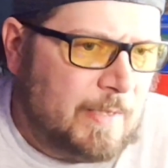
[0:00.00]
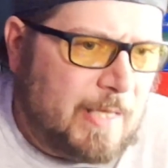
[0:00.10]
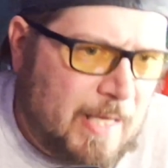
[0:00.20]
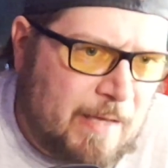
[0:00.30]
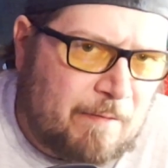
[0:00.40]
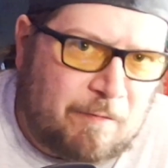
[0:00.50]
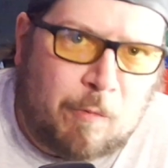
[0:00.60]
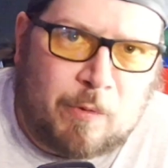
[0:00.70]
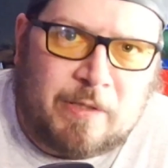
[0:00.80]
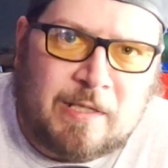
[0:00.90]
it
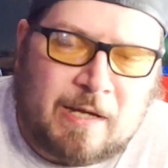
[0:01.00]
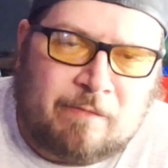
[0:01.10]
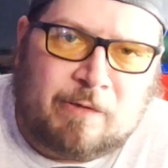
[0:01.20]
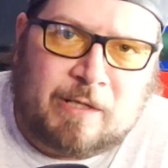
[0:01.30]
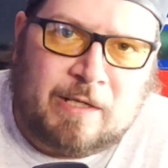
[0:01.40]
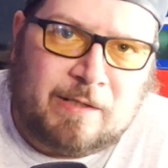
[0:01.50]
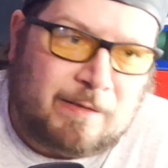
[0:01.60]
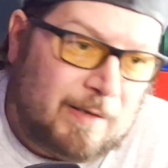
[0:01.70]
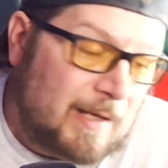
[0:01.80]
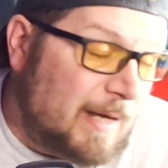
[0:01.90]
for the Evercade.
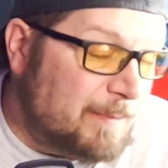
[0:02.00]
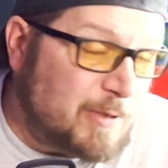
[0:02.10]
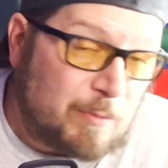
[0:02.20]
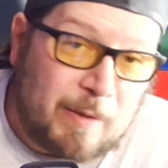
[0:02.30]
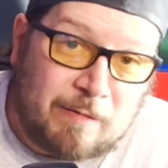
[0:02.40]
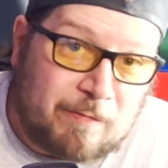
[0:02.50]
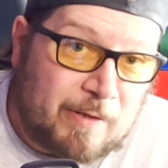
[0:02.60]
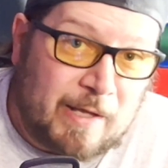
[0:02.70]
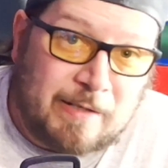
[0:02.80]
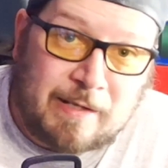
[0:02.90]
I'm just waiting for
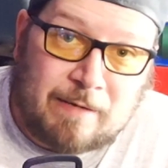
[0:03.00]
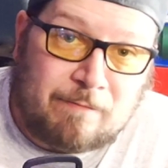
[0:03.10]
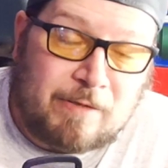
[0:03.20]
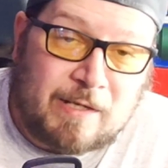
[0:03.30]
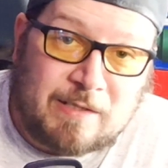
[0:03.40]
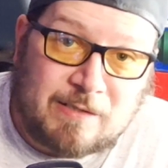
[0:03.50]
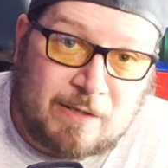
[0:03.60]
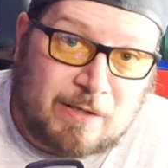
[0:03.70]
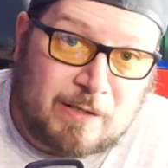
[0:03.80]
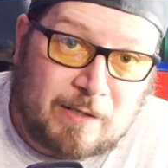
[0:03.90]
that damn
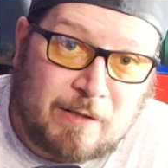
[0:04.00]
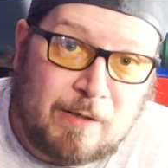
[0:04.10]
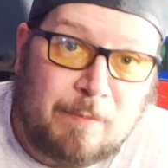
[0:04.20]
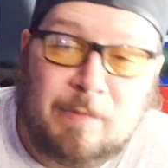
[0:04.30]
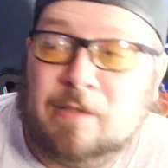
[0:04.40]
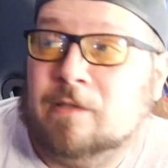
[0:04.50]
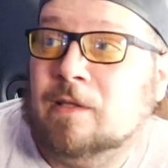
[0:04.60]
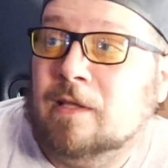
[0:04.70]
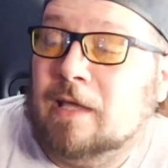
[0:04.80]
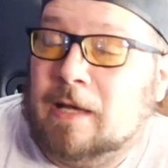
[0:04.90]
VSR to come, and
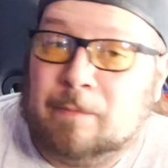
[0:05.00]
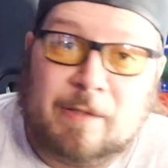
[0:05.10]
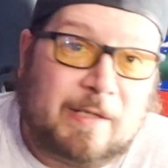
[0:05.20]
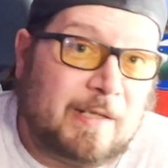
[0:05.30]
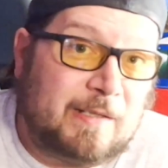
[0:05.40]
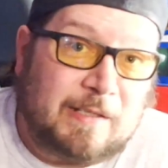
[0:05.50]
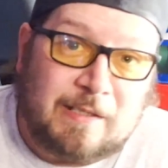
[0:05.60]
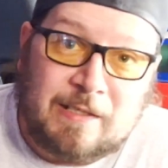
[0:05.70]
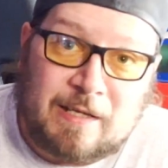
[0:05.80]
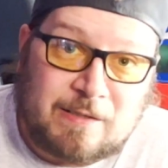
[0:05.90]
I'm going to get
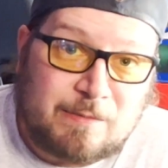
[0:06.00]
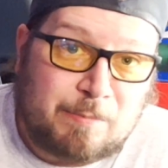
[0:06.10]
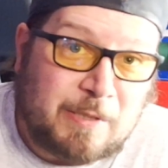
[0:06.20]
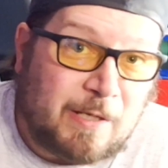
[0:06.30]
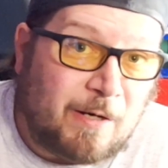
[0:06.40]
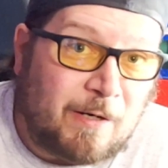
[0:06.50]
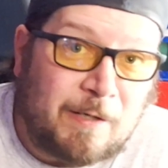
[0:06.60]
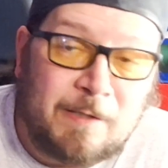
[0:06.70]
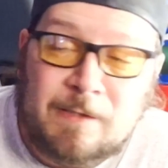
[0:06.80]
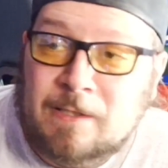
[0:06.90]
the
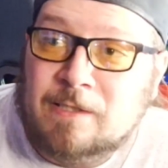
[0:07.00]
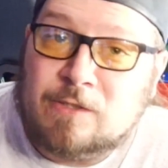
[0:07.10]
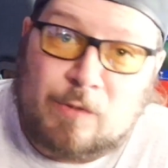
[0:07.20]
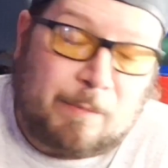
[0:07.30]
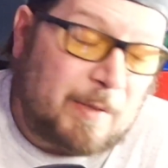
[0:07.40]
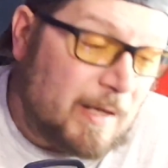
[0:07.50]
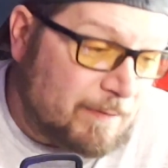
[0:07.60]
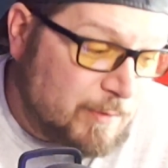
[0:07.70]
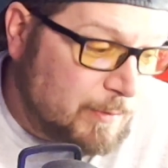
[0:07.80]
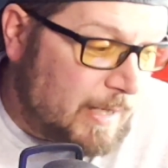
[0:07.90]
EXPR. So I'm going to
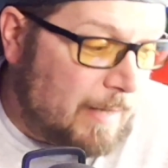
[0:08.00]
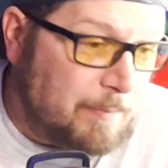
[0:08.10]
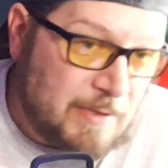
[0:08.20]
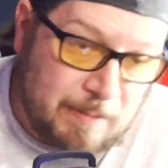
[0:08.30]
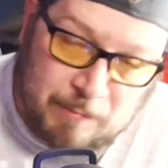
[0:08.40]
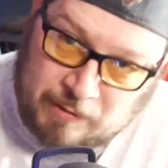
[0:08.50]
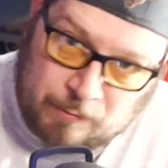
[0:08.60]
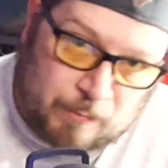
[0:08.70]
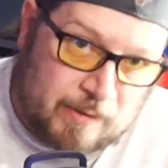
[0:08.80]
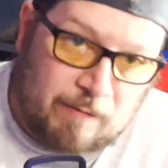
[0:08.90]
have 2 copies. I'm going to
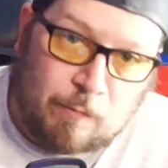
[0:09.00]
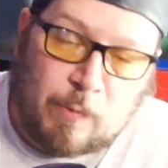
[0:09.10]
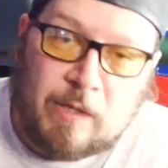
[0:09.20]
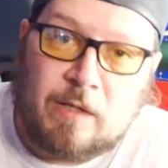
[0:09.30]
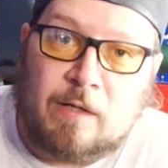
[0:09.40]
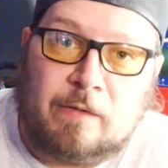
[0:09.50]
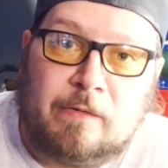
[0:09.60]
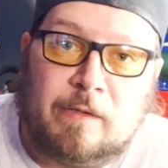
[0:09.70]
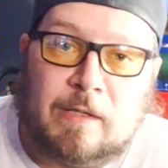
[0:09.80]
do a giveaway on